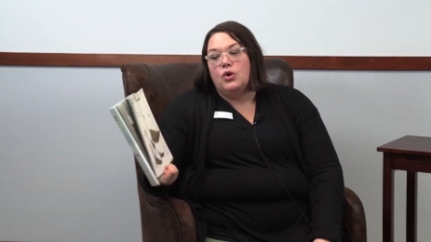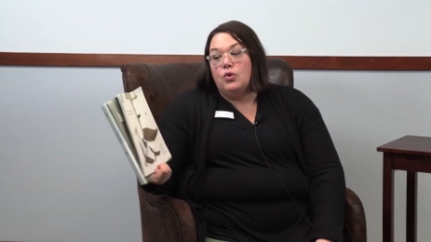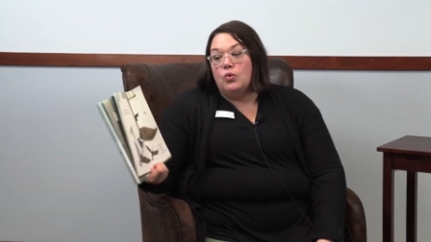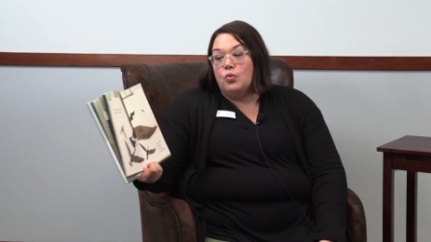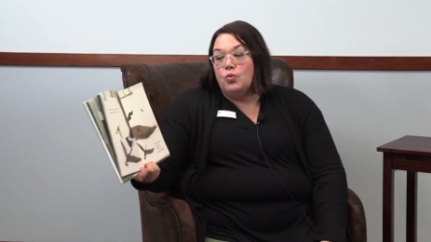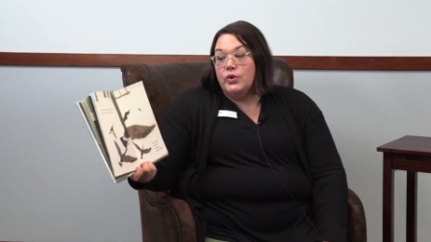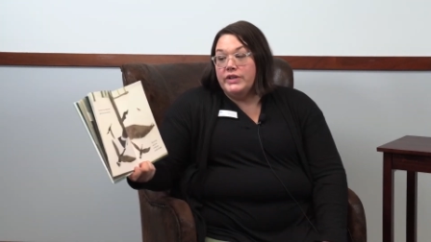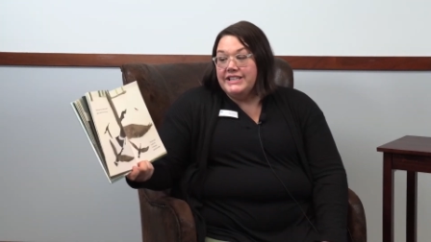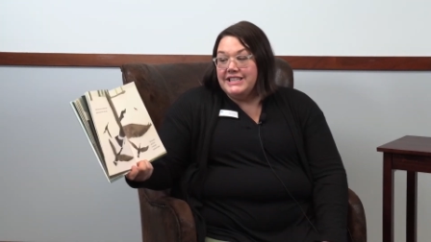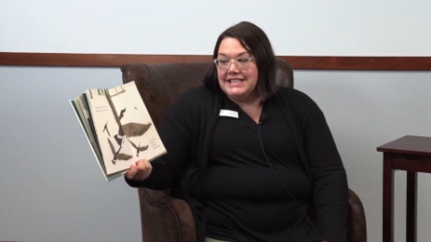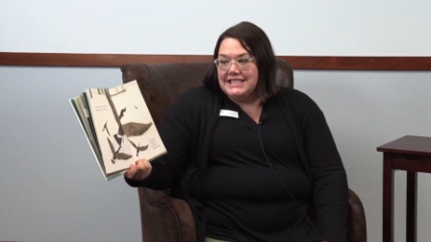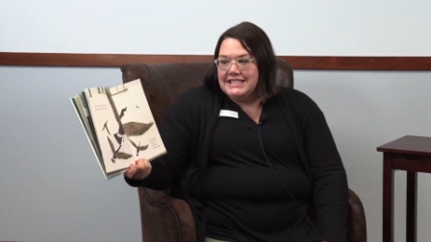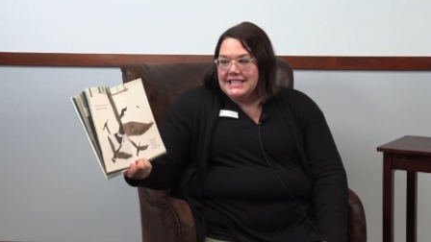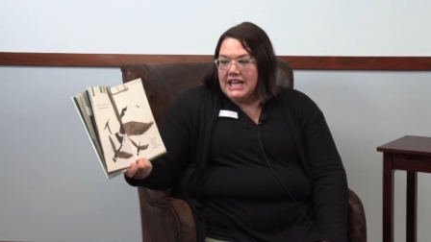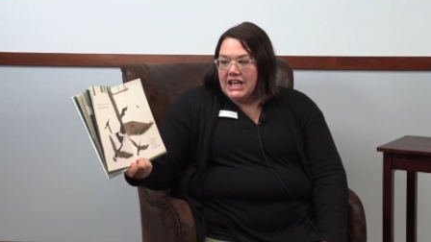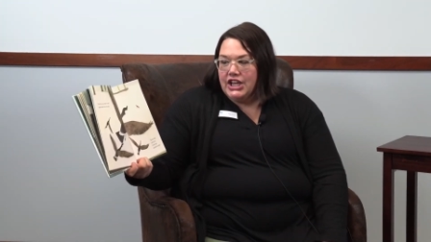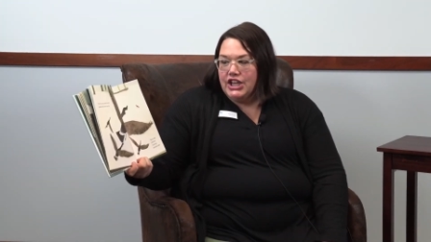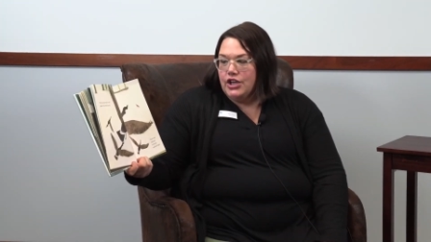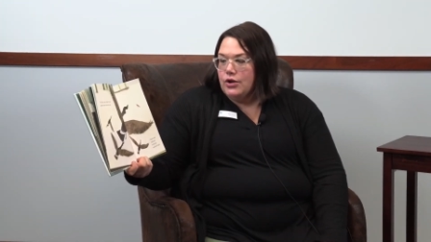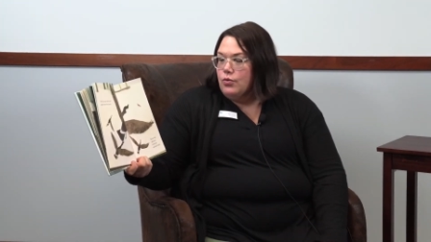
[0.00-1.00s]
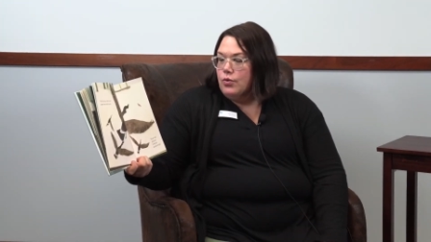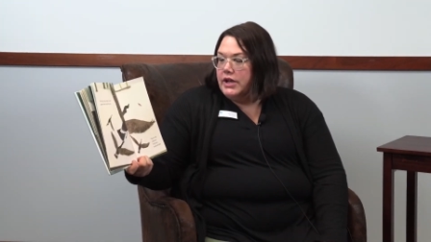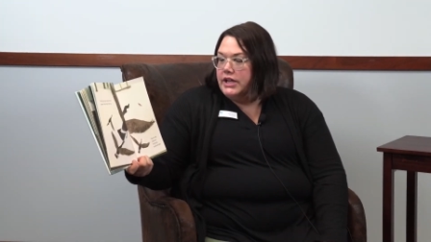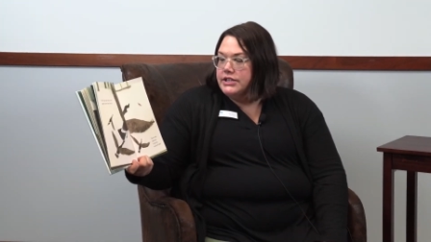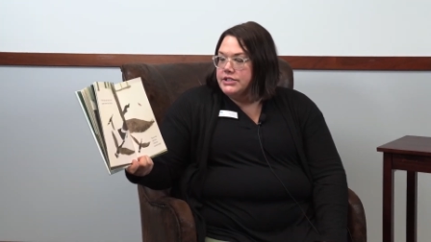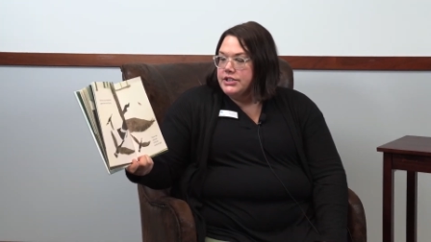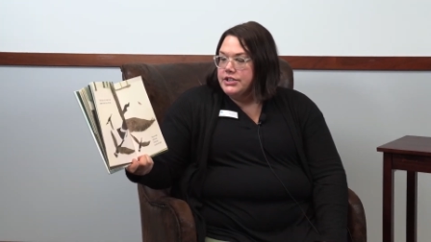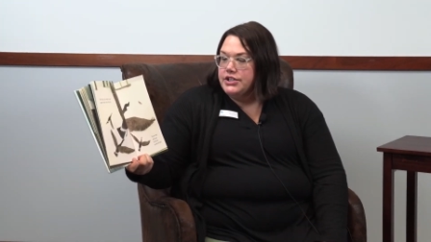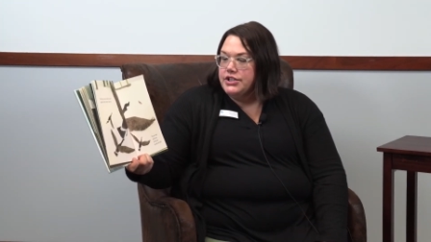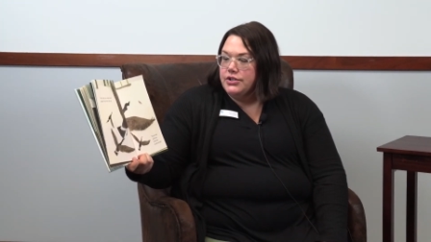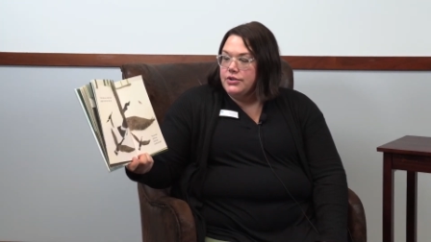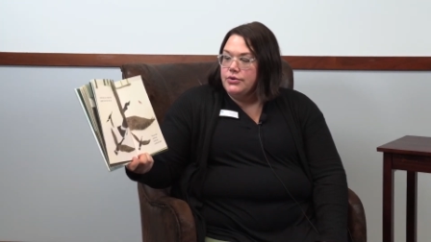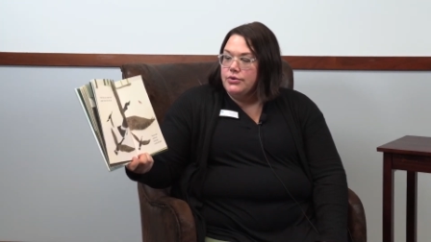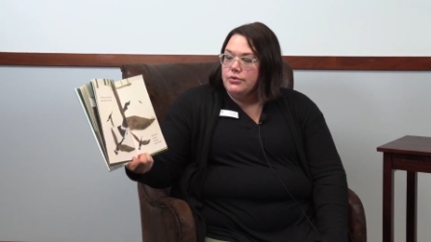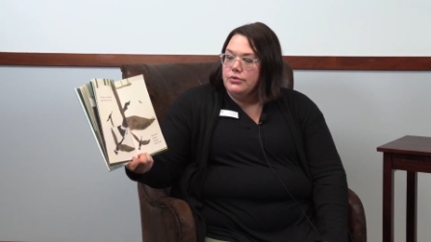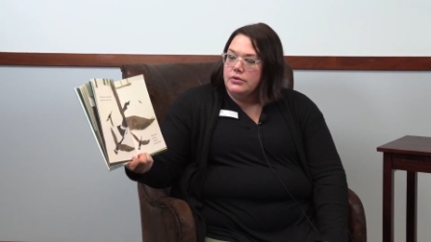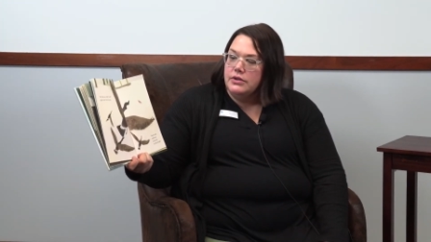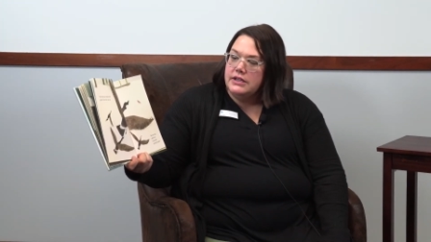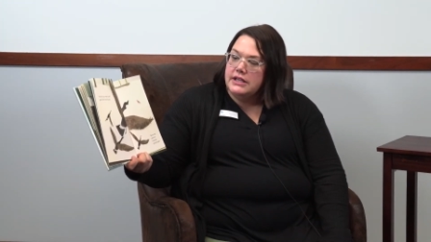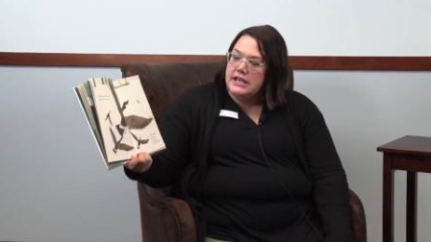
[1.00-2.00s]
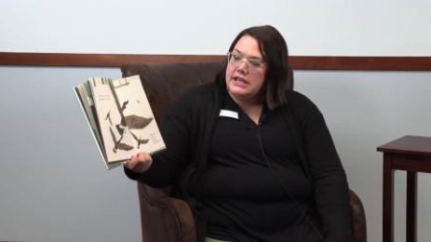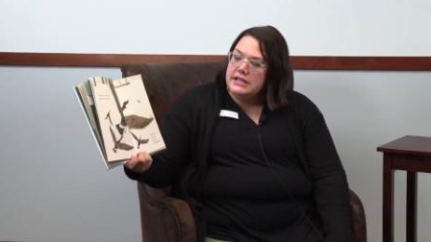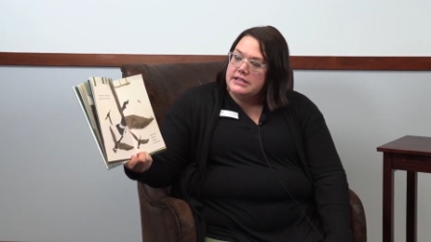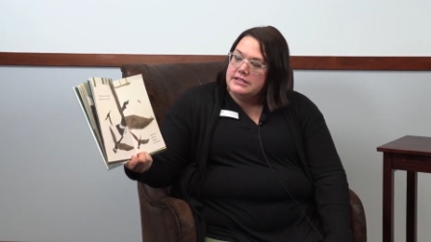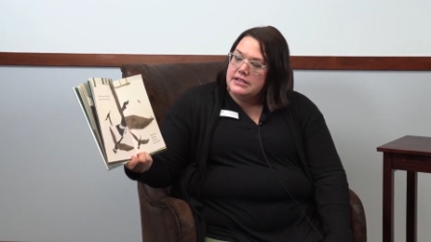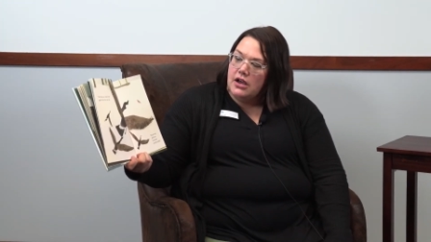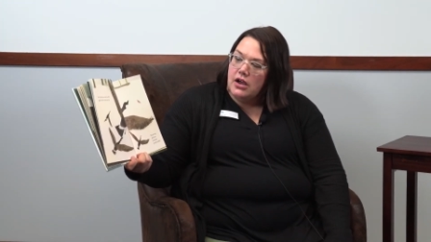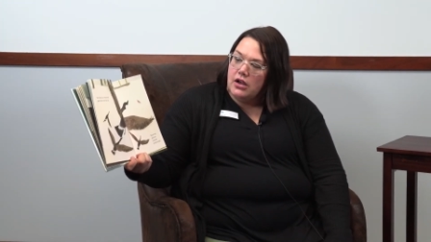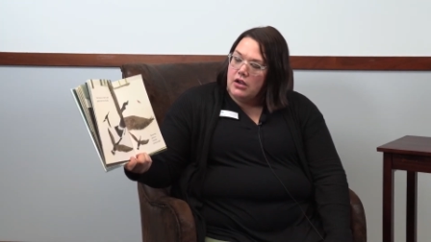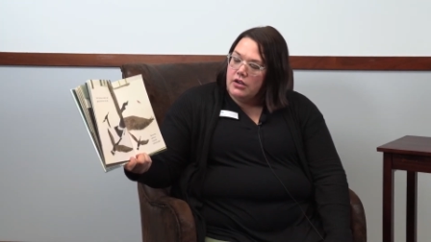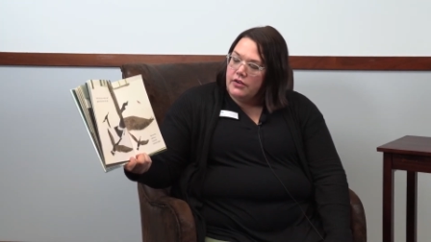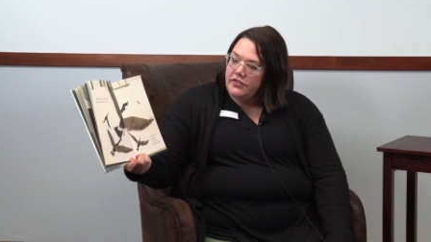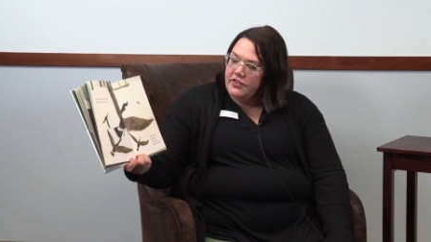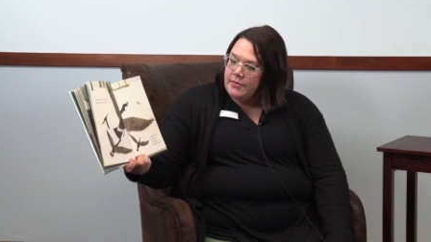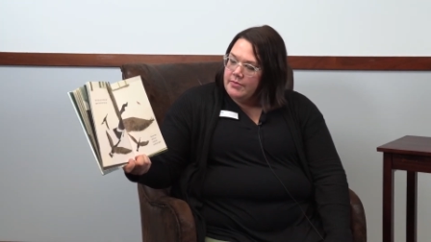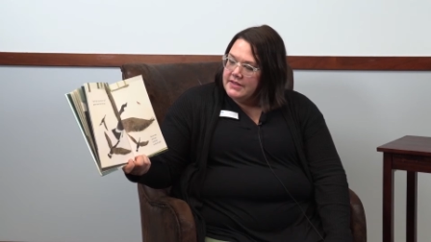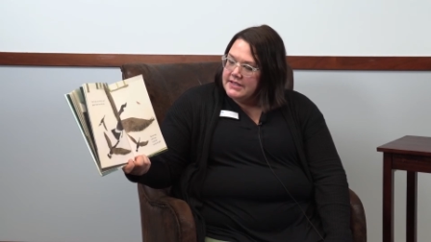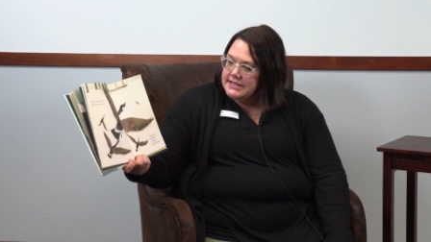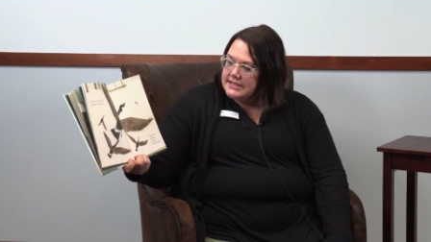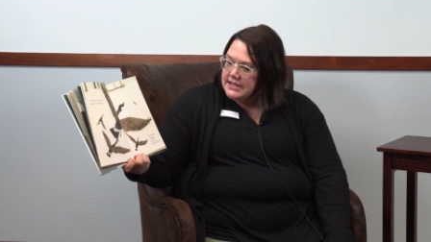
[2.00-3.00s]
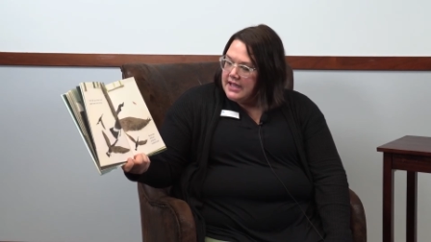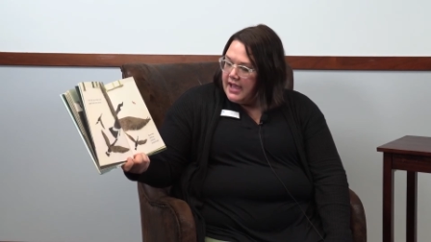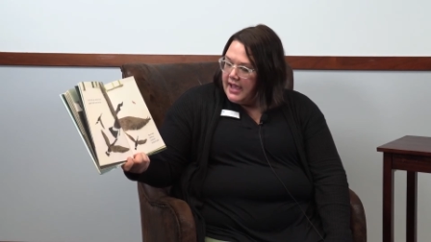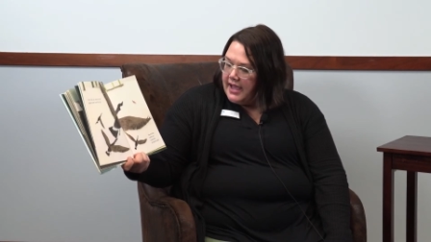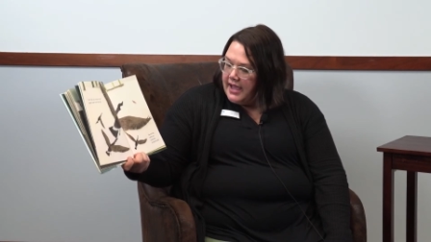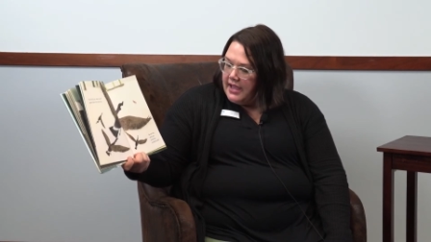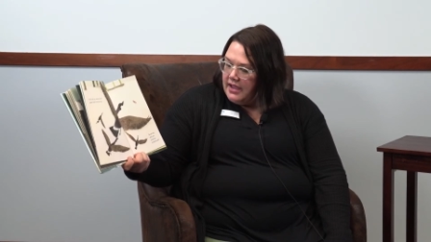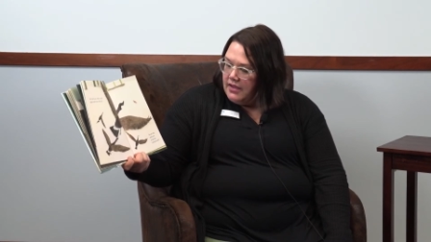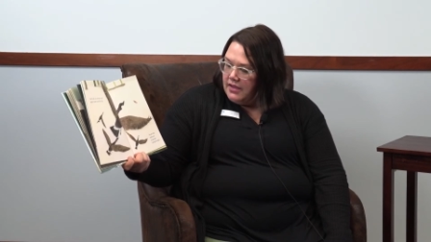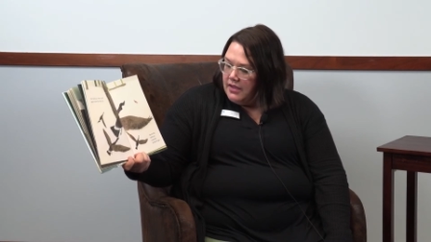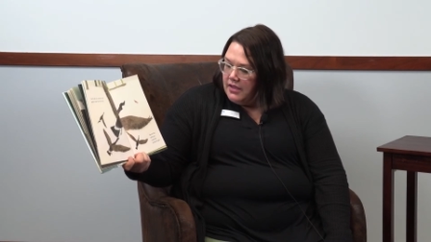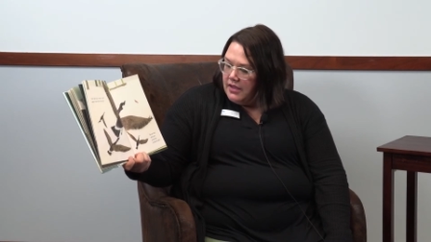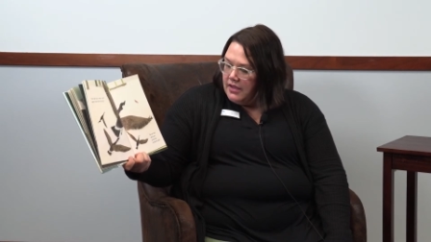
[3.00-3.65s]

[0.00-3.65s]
We'll tell you what to do, geese honk from the sky.